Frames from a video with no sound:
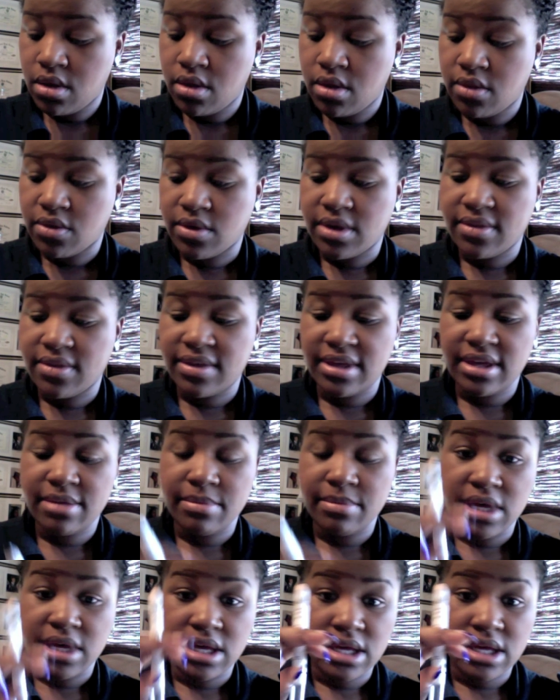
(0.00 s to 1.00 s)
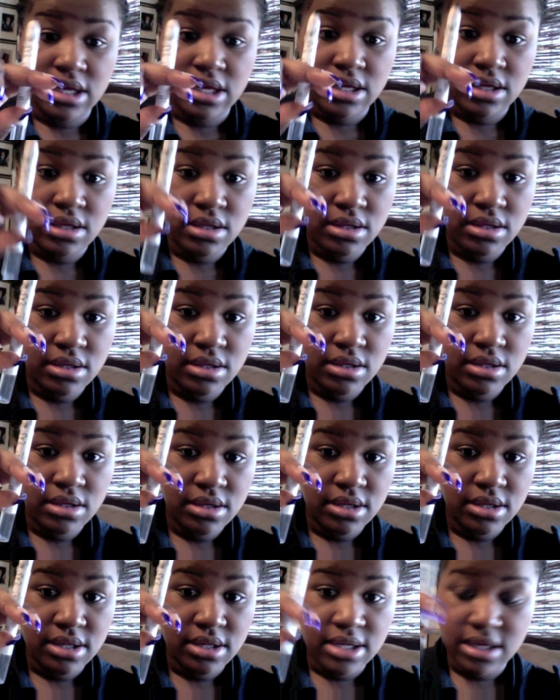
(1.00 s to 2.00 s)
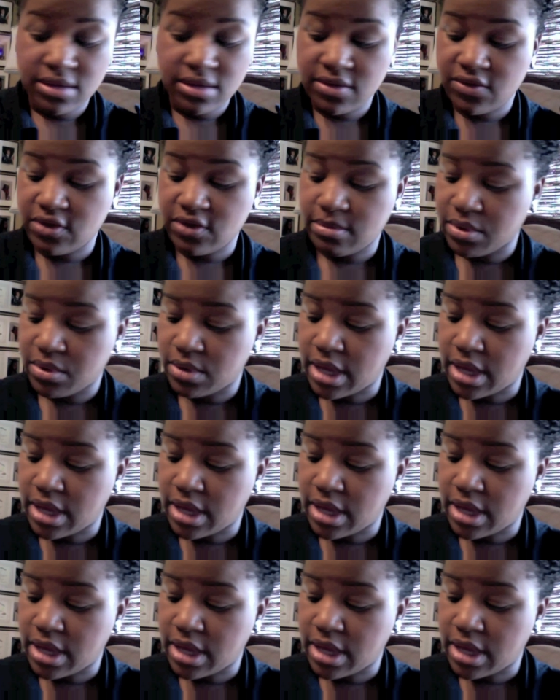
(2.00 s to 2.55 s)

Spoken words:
So I take my NYX Jumbo